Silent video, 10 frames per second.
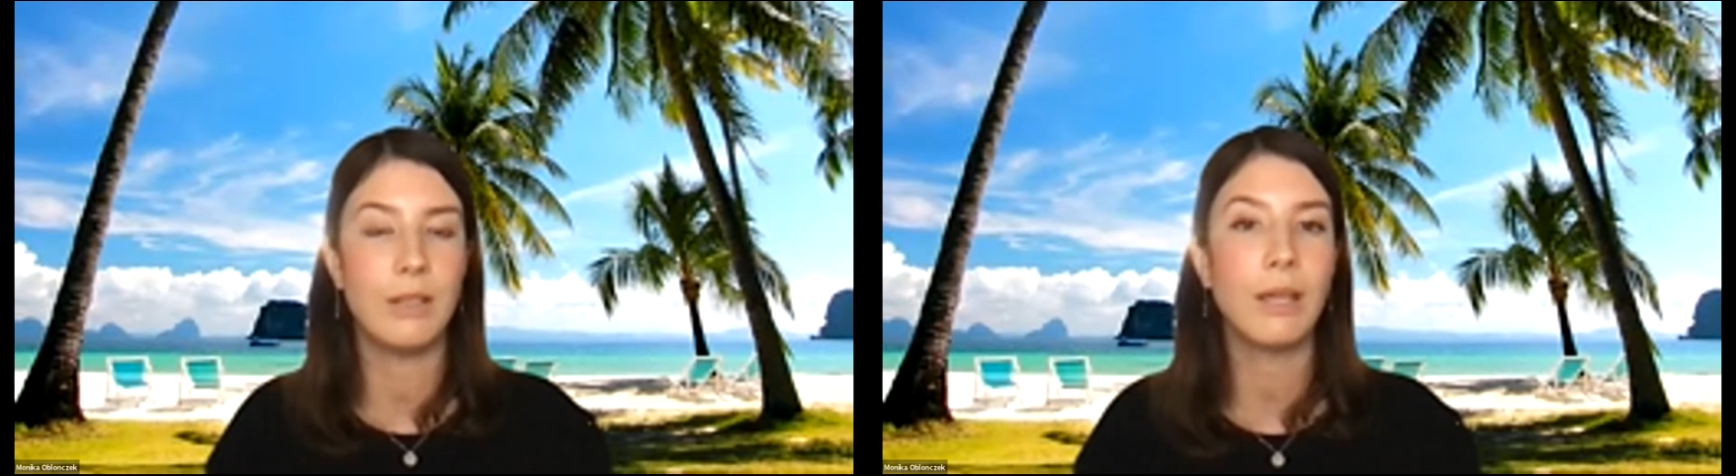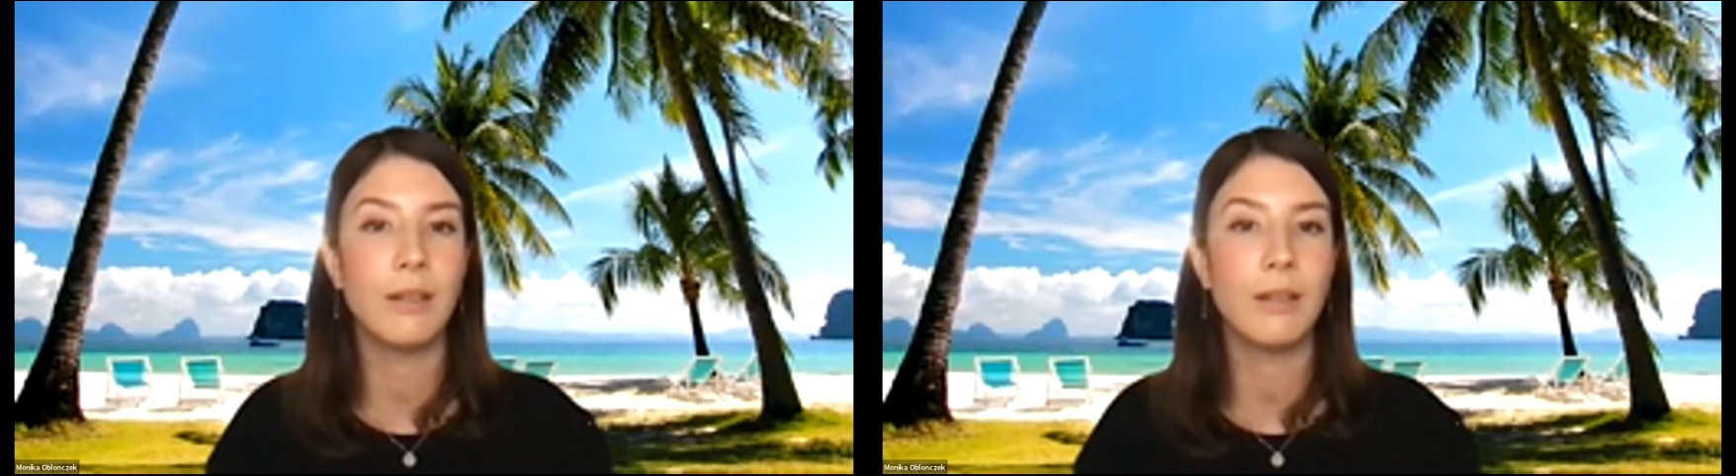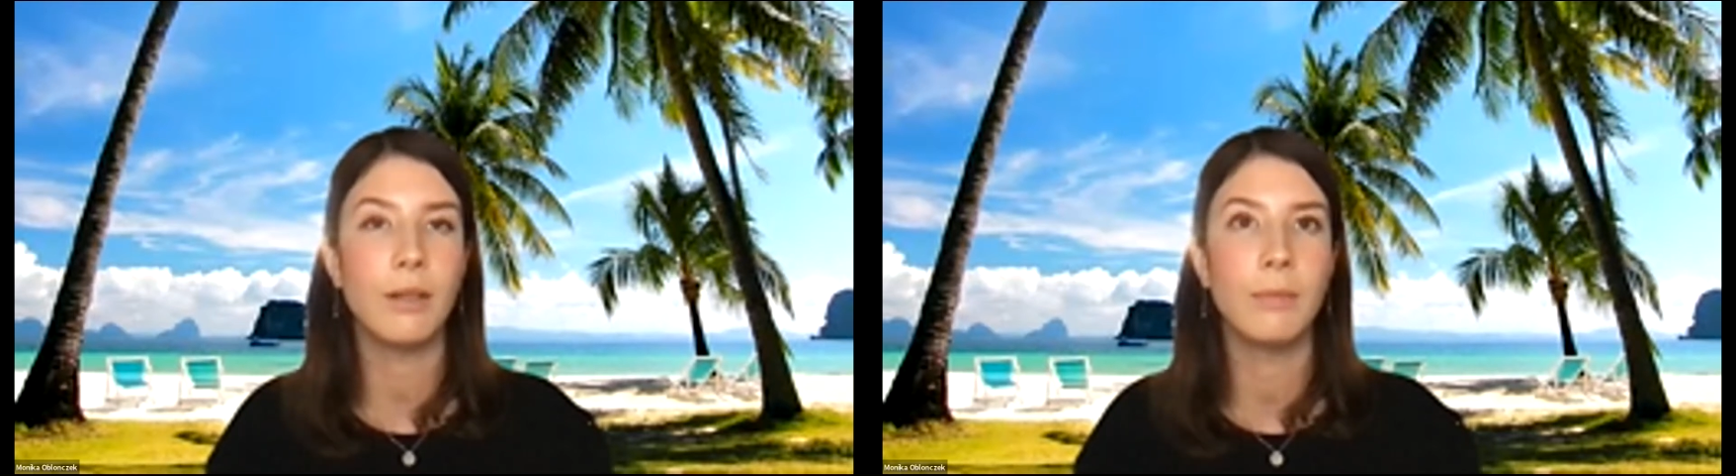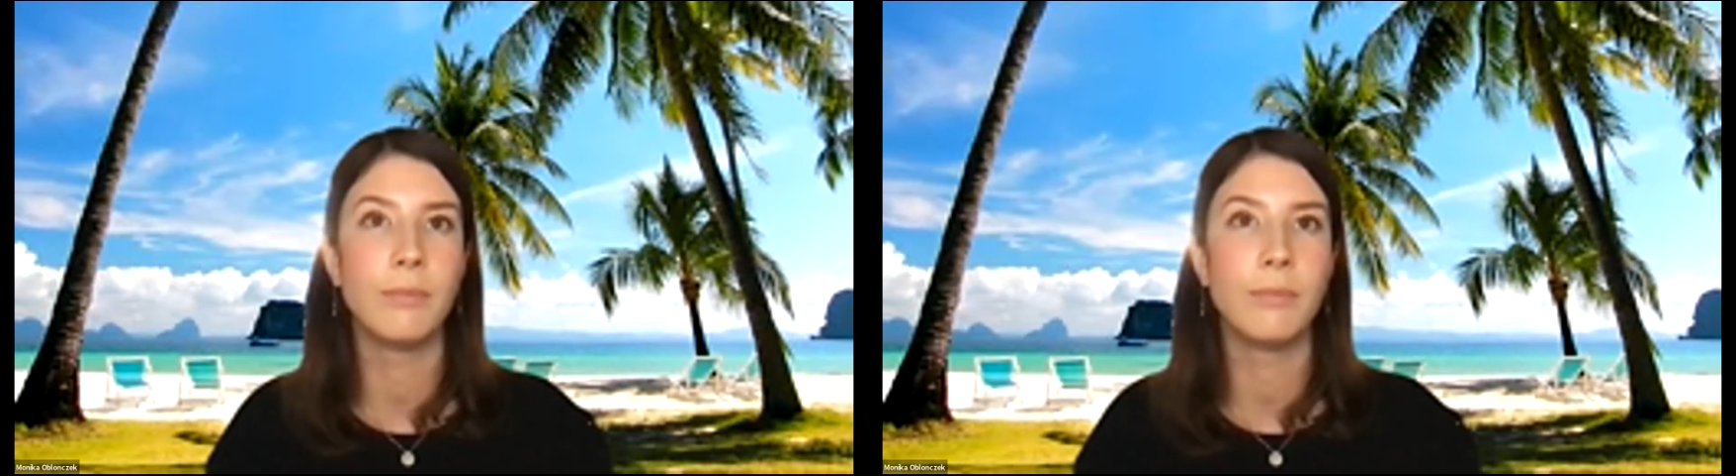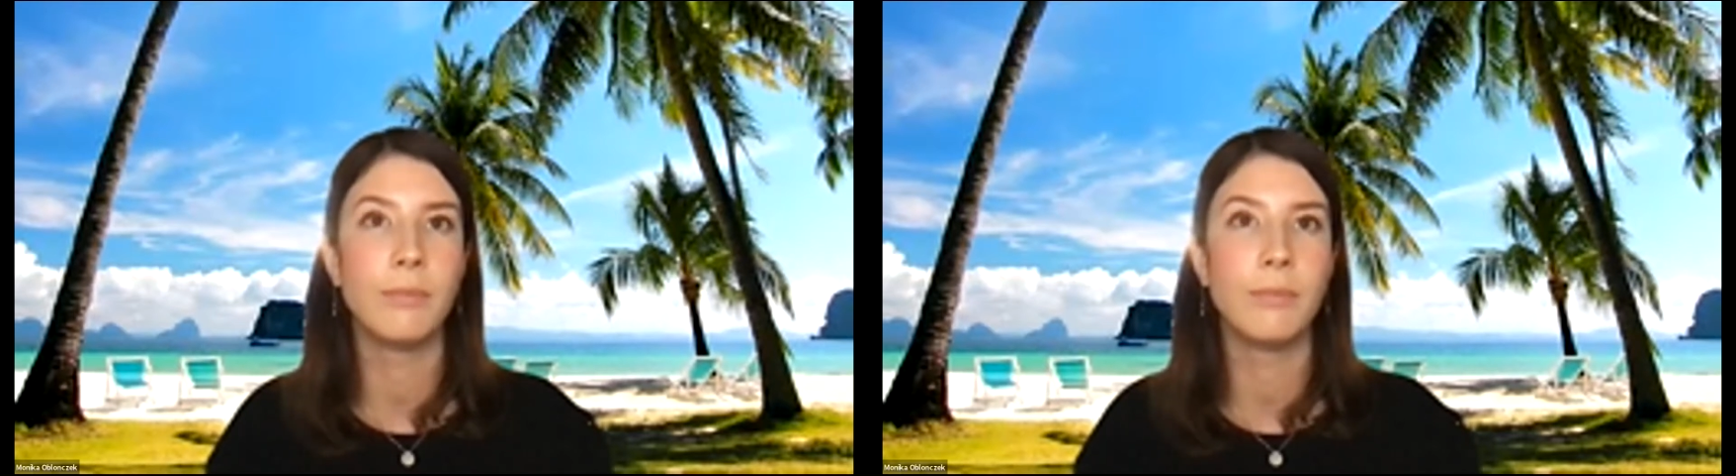because then you
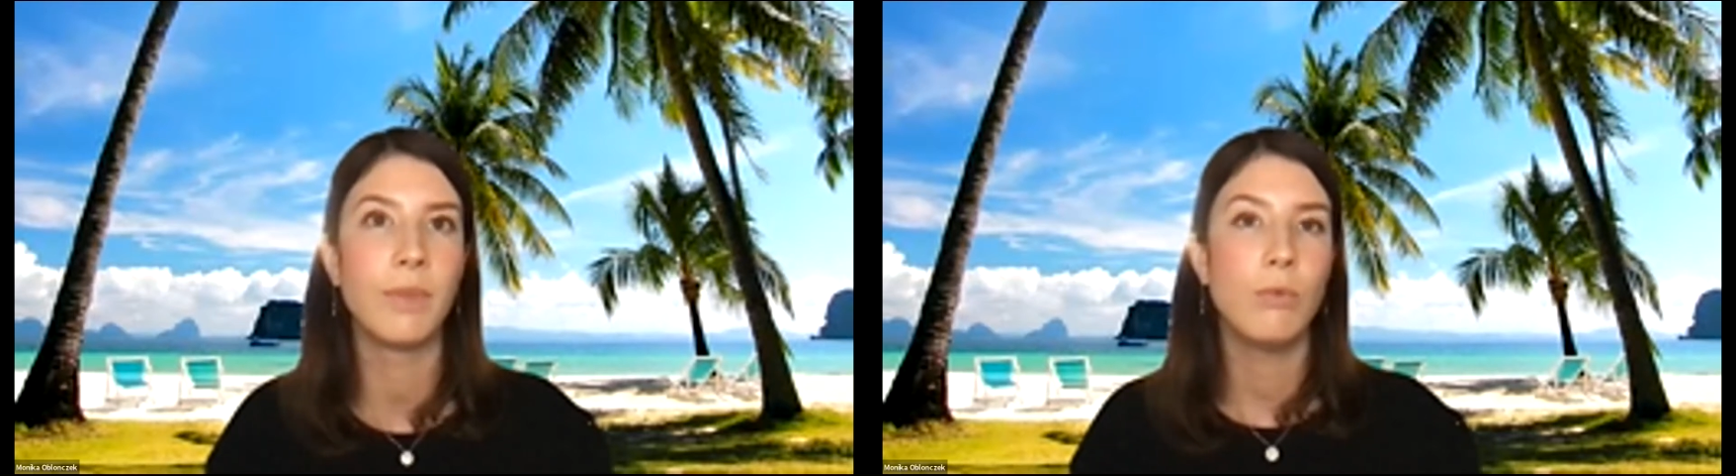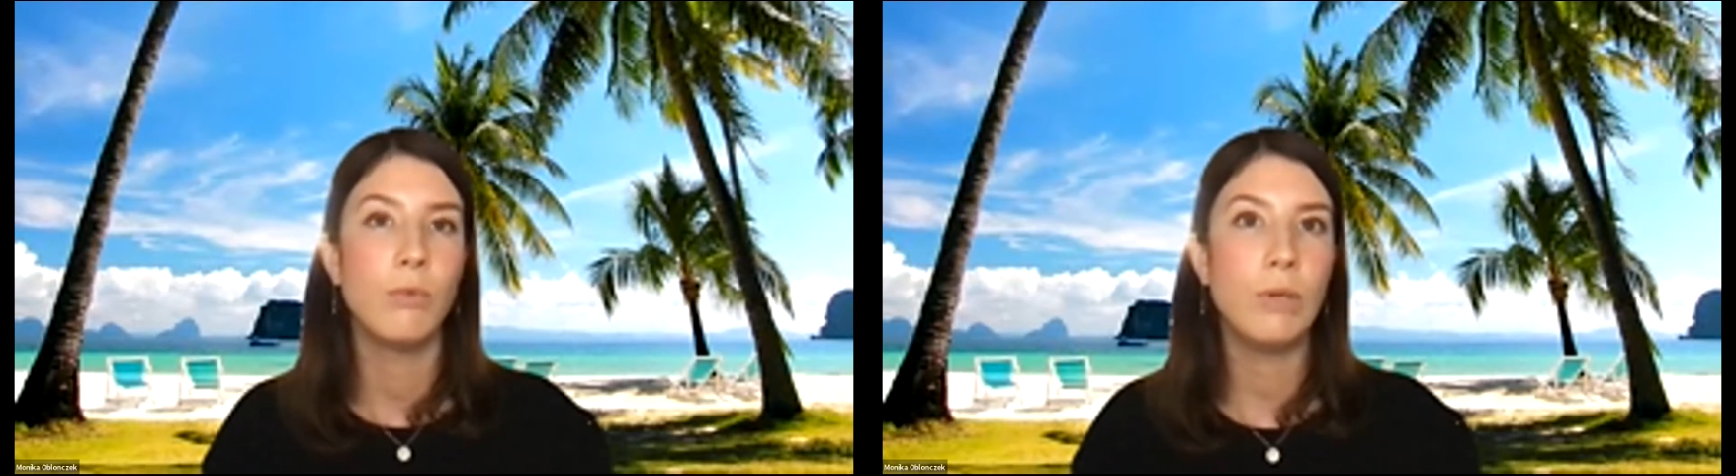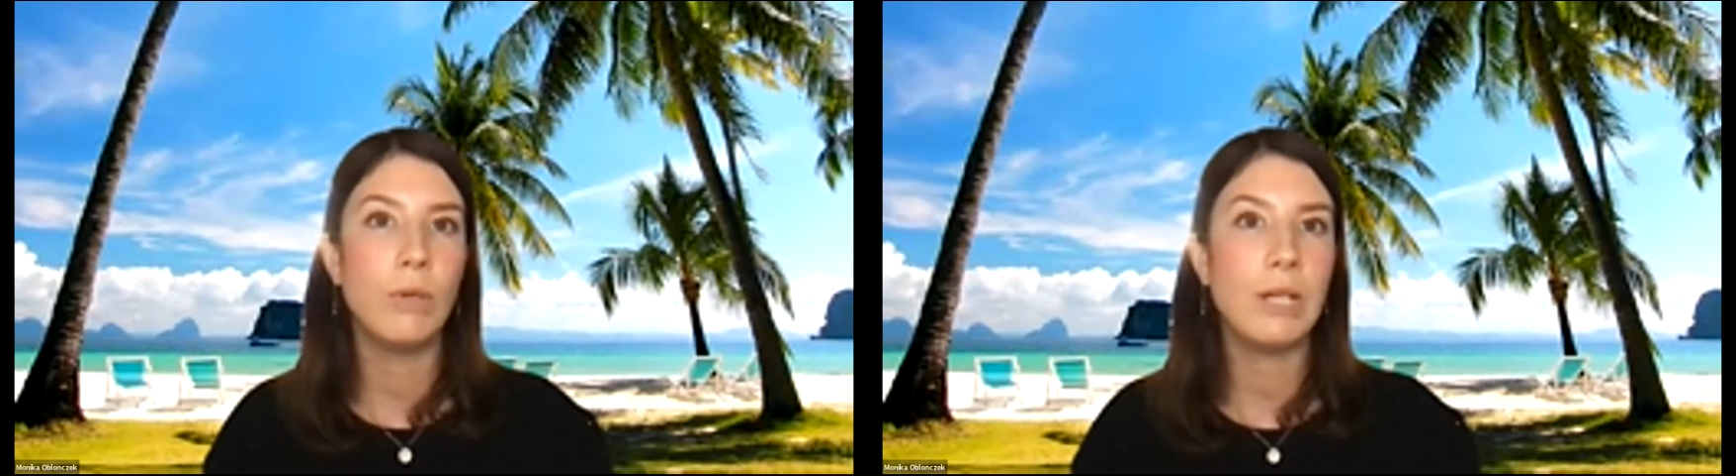can